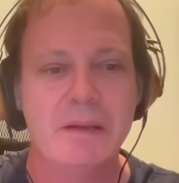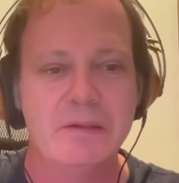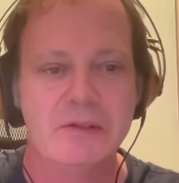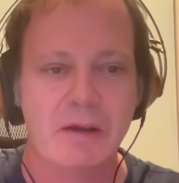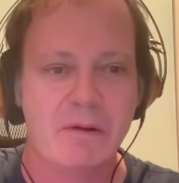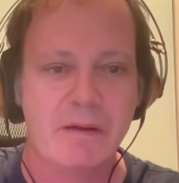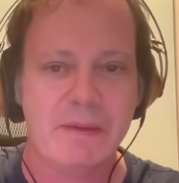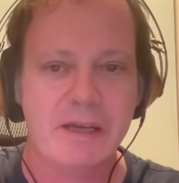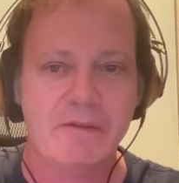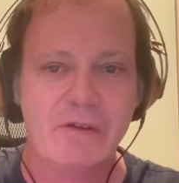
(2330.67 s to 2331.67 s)
So I
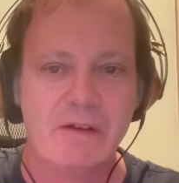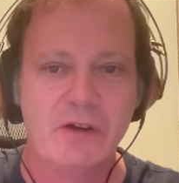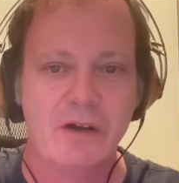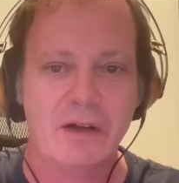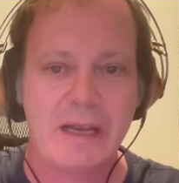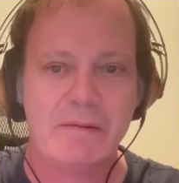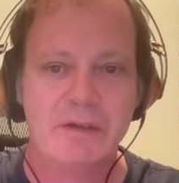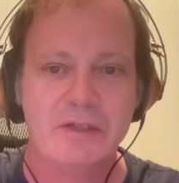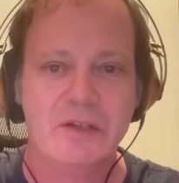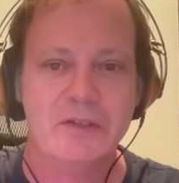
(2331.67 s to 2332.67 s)
mean, if I've got a
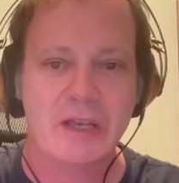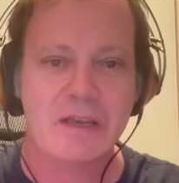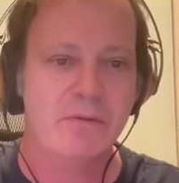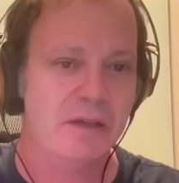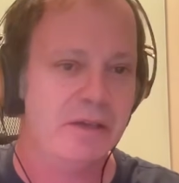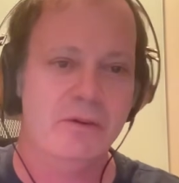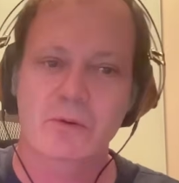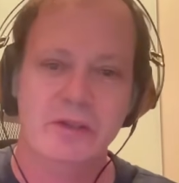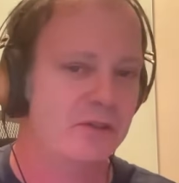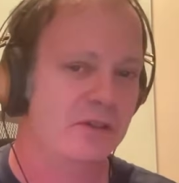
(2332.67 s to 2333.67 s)
language that's equally
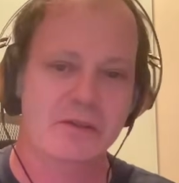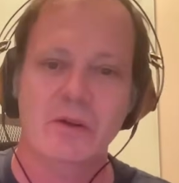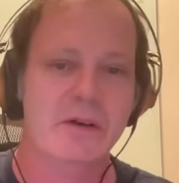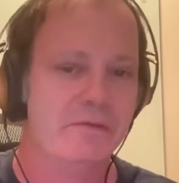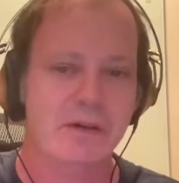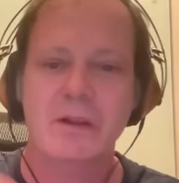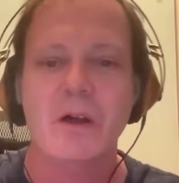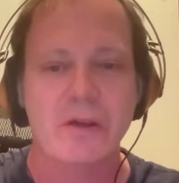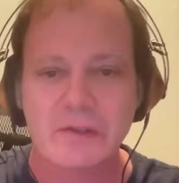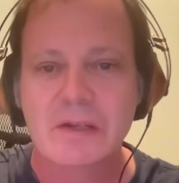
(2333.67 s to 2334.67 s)
good, it's just not even
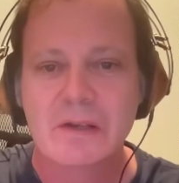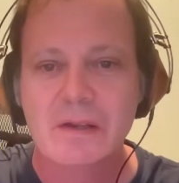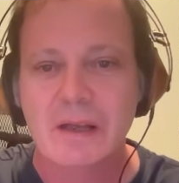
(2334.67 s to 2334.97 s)
close.